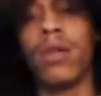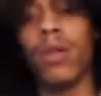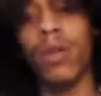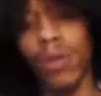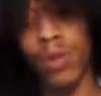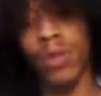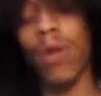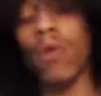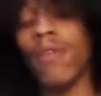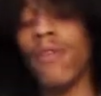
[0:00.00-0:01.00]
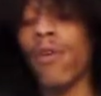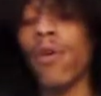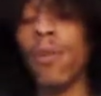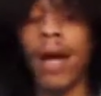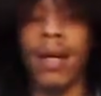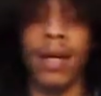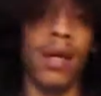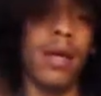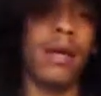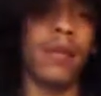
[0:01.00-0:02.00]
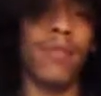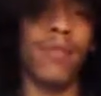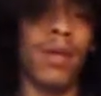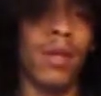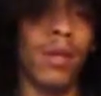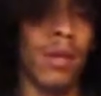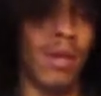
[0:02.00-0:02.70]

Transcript: to his golden form at the end of the